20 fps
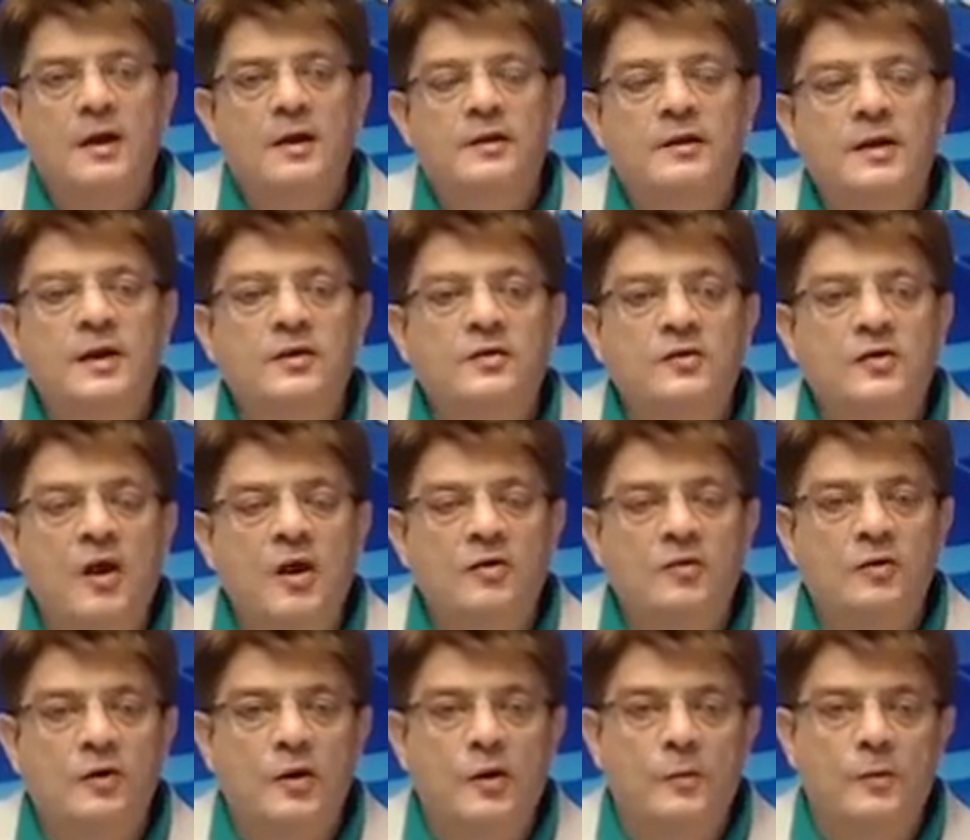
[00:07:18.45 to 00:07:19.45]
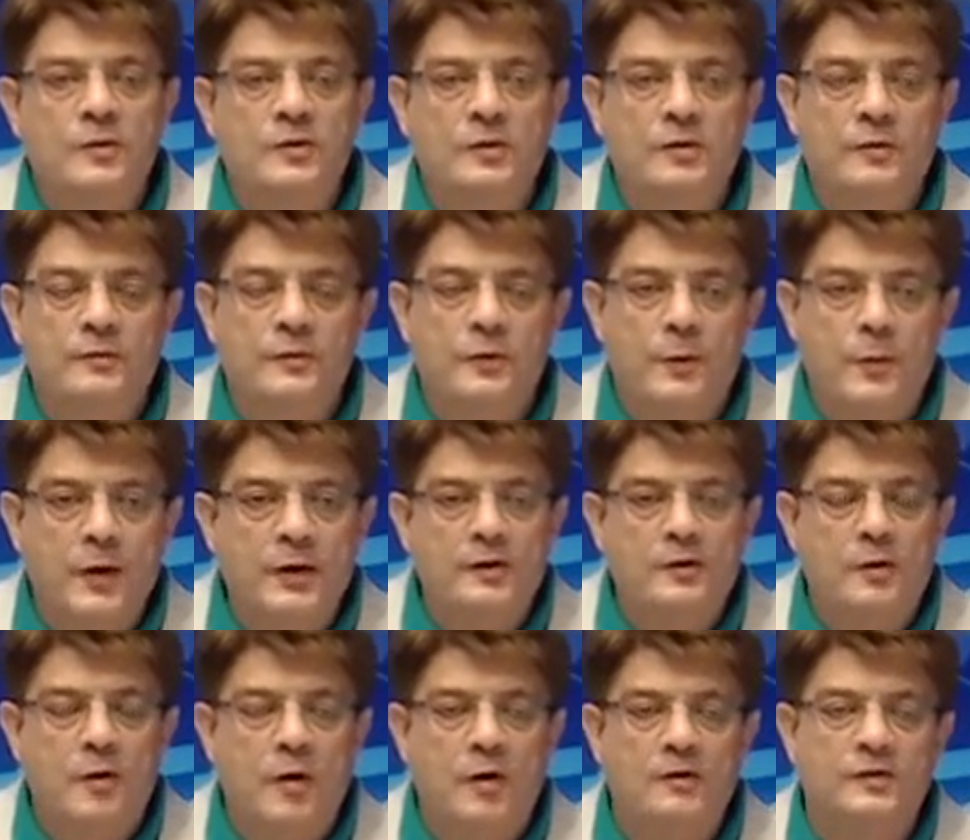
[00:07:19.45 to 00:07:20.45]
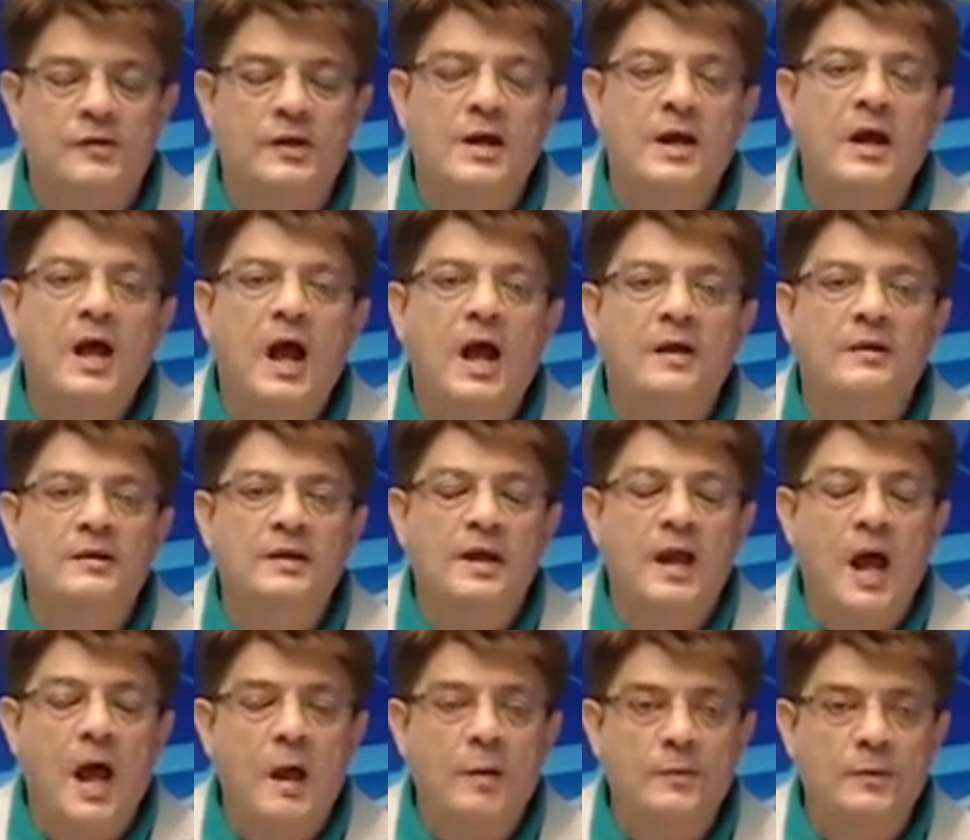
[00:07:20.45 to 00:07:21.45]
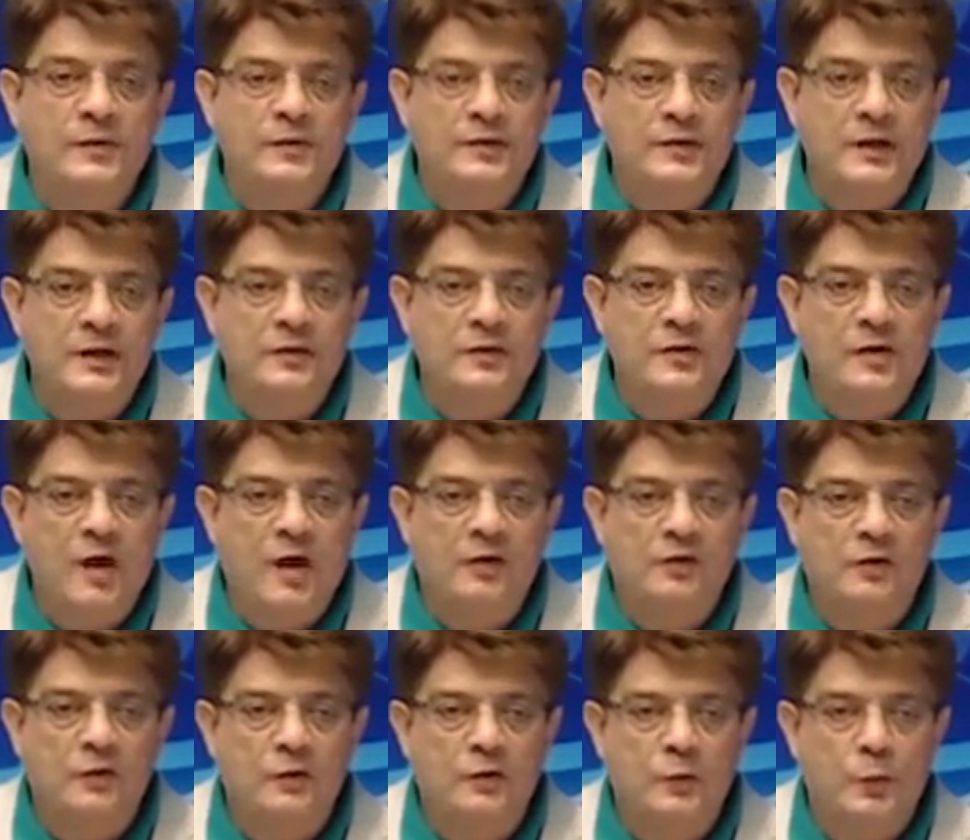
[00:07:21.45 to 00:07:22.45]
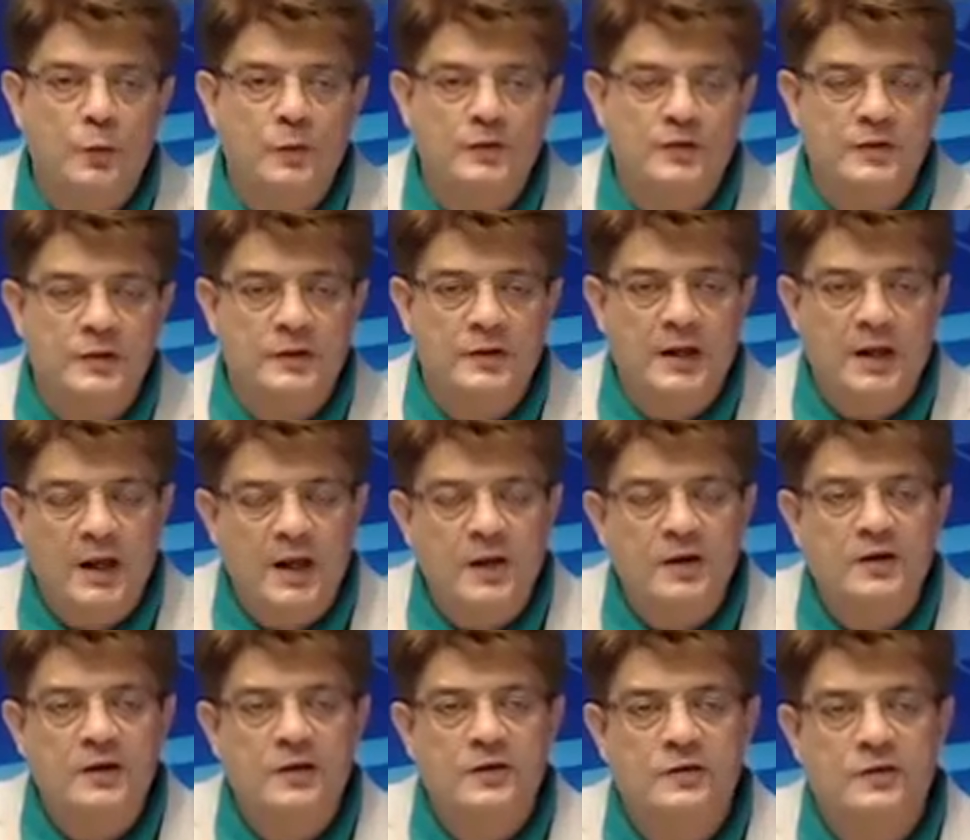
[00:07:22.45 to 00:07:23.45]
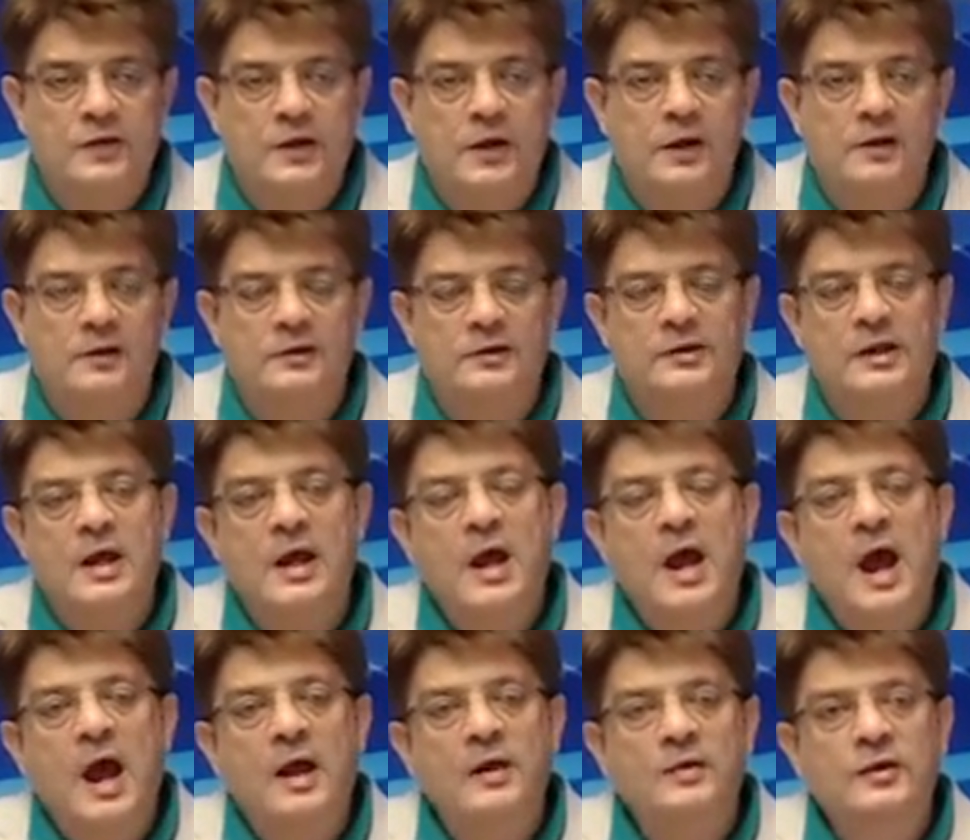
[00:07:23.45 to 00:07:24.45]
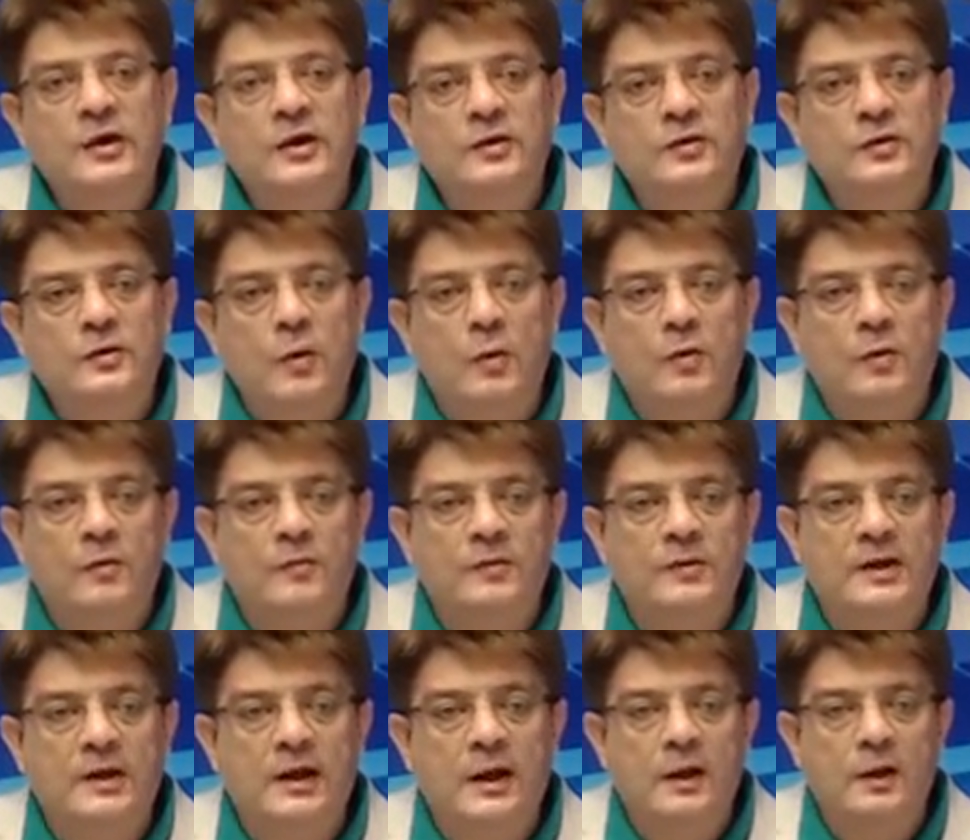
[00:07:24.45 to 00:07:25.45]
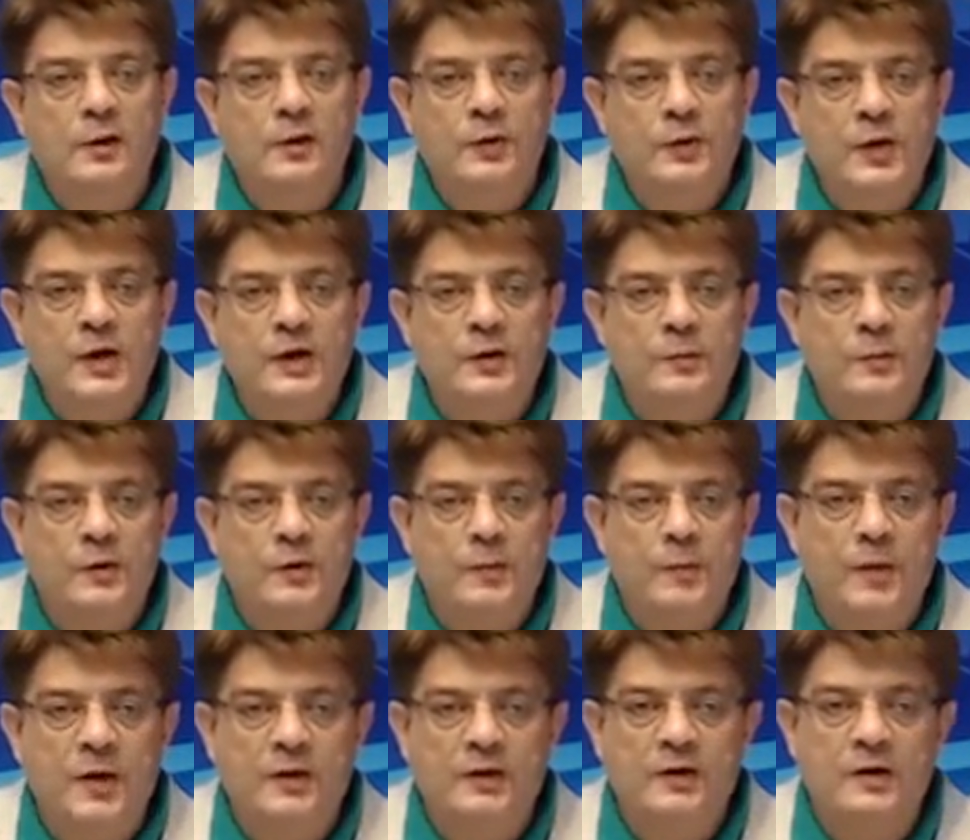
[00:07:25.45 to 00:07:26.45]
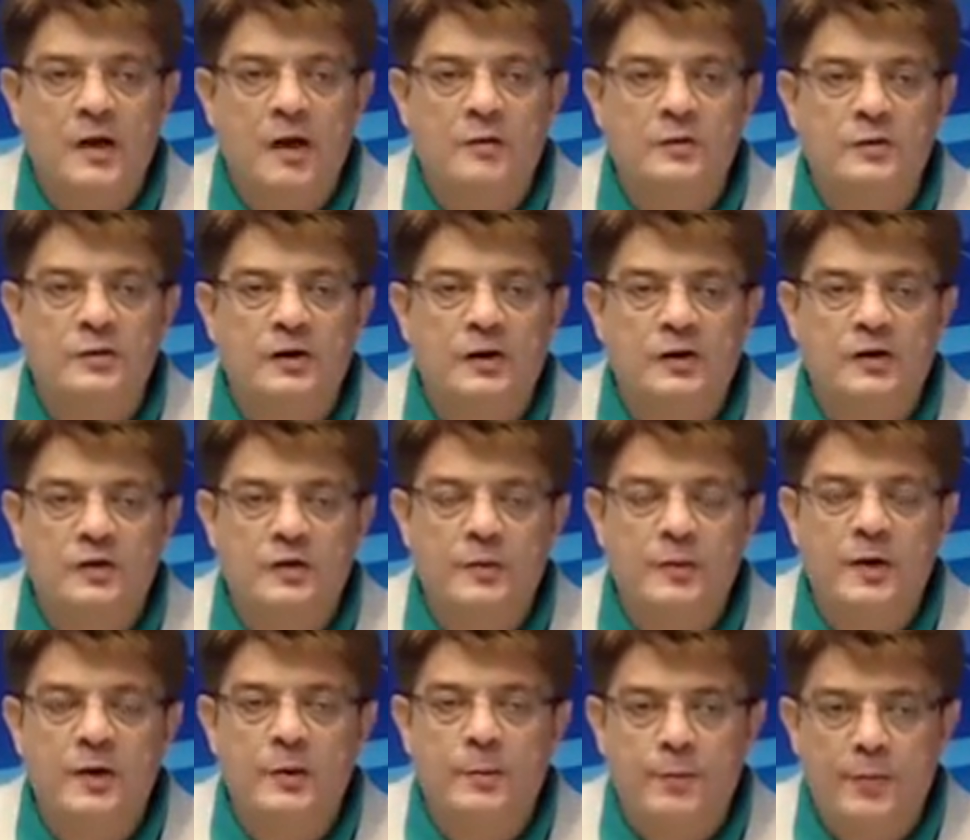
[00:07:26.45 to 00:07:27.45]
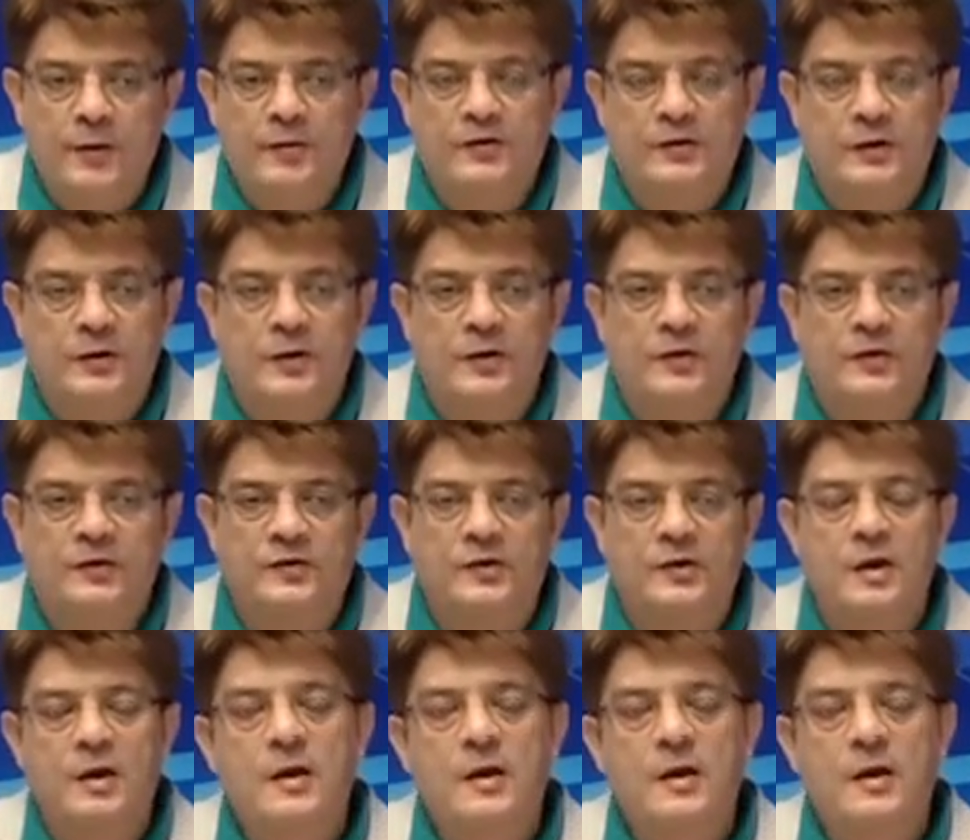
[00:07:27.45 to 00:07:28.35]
the International Committee of the Red Cross, and the Amnesty International to visit the Indian jails and take stock of the ill treatment meted out to the Kashmiri prisoners.